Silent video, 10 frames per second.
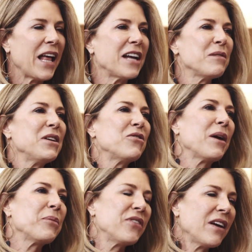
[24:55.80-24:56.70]
it had to be
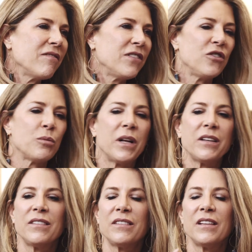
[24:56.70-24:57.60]
drop 7 foods.
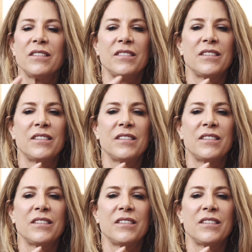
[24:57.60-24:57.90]
Plus, the